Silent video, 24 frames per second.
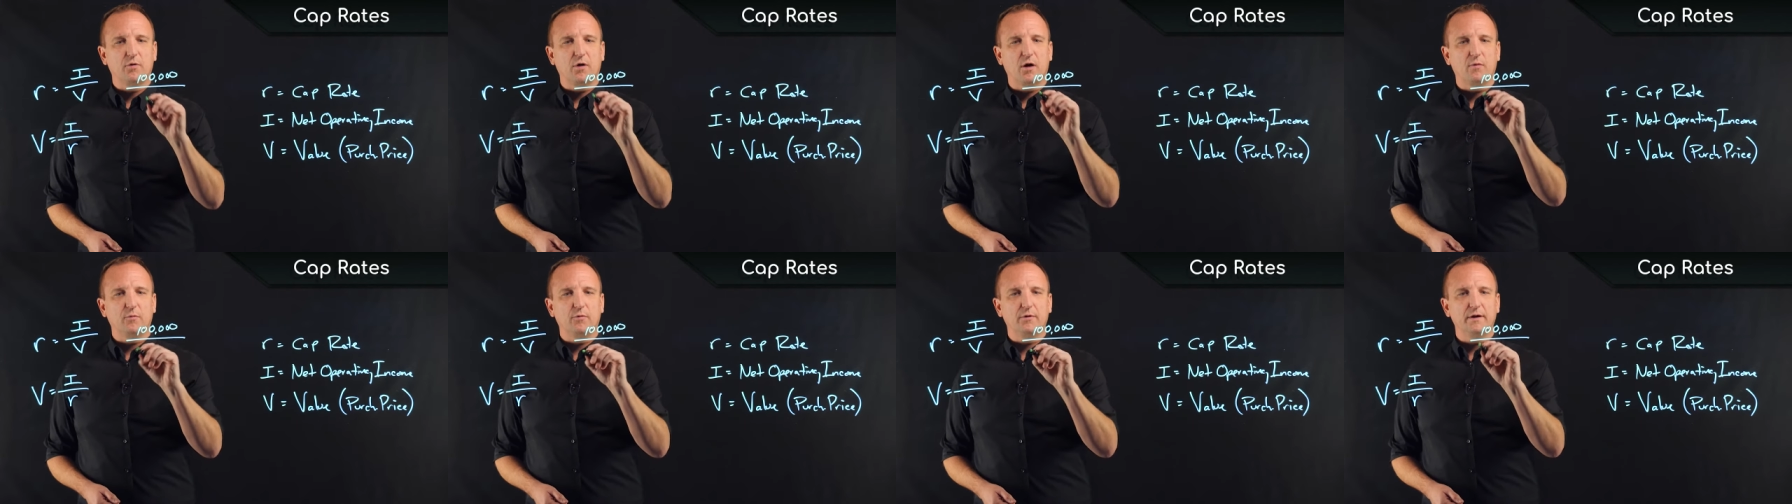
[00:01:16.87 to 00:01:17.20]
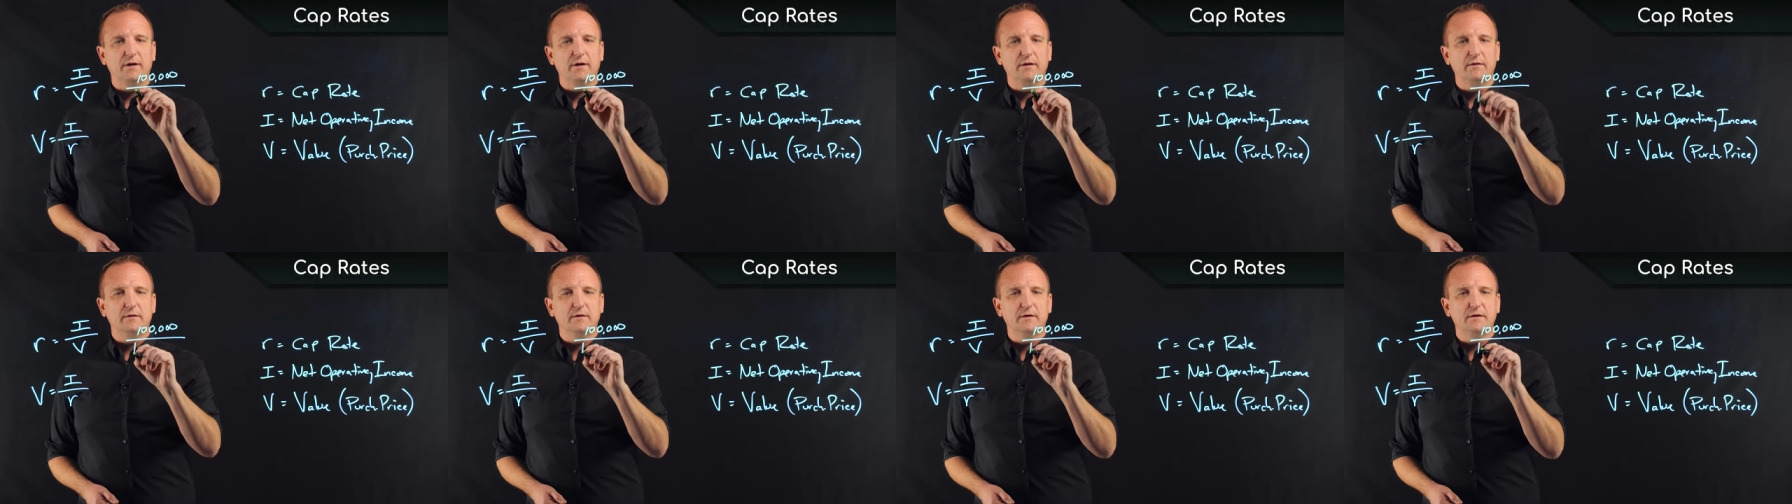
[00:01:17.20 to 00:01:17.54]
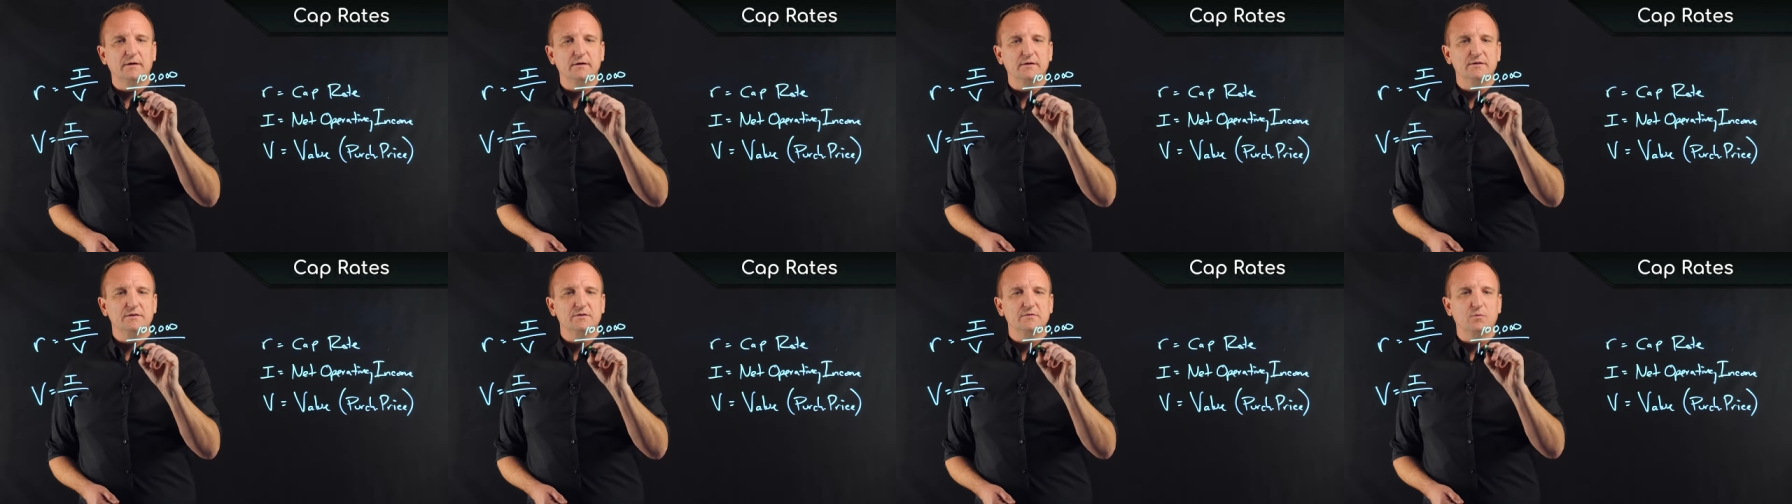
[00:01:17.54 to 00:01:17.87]
property
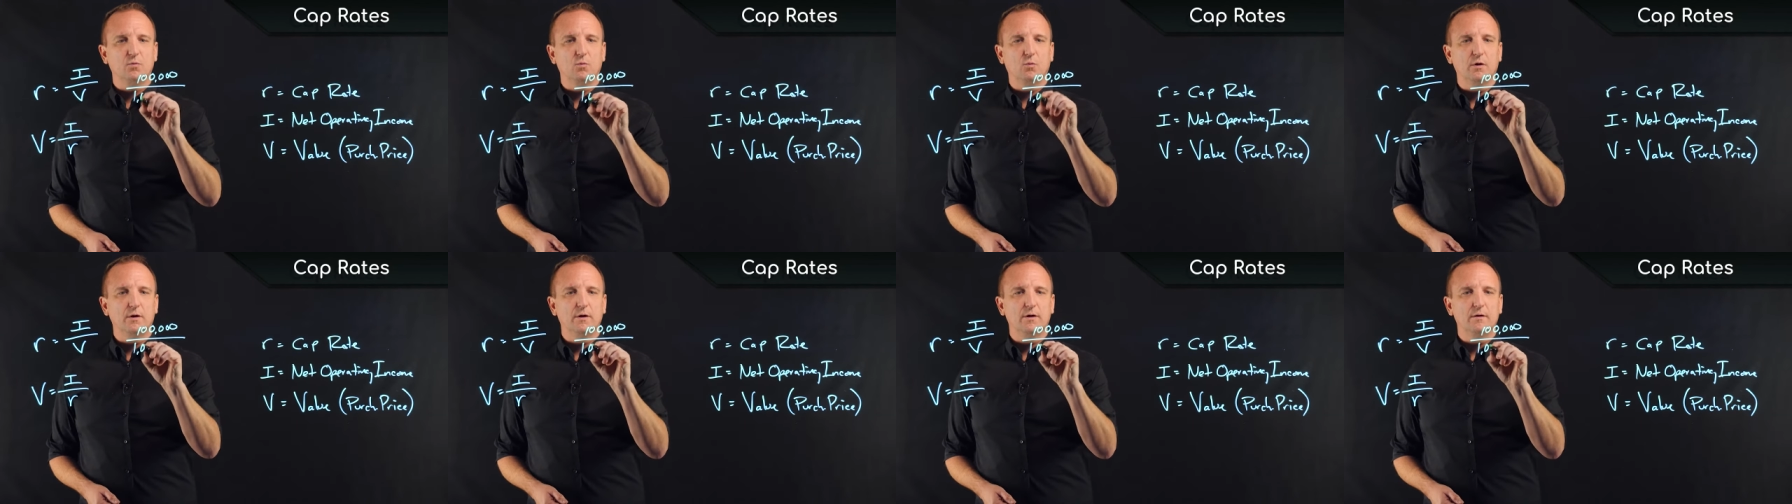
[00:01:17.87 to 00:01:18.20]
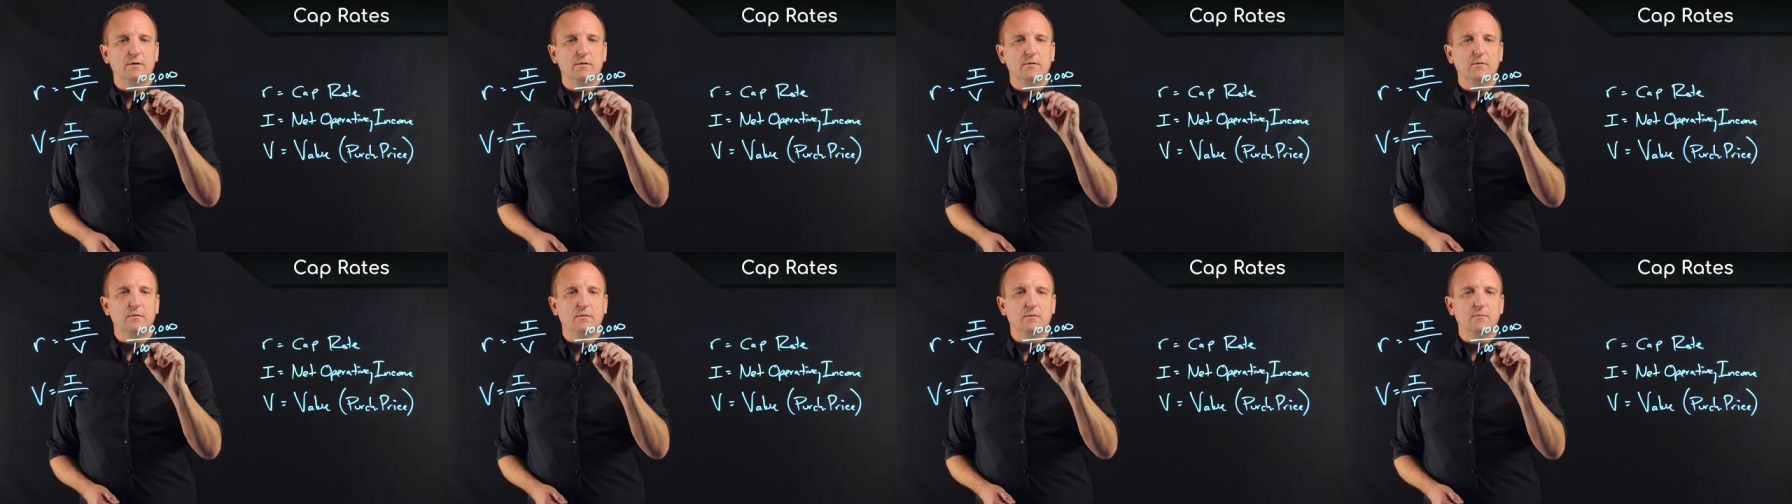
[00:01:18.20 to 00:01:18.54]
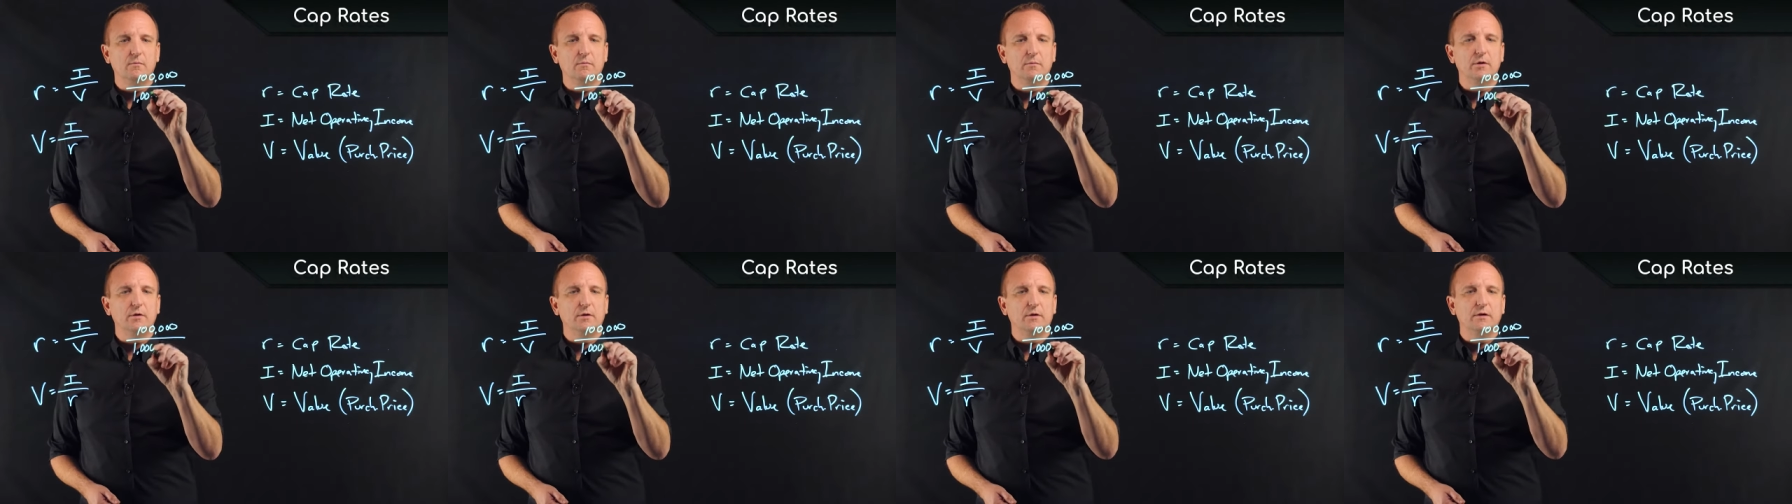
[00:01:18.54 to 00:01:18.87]
is $1
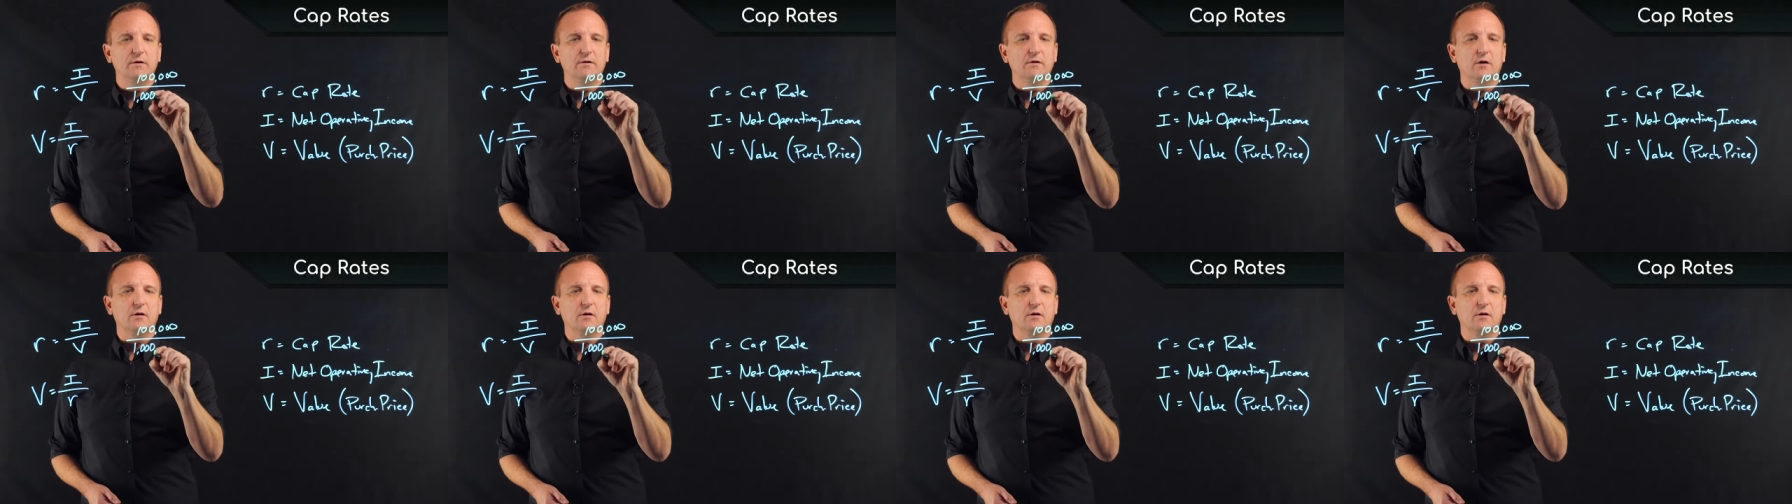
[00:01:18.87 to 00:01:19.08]
million.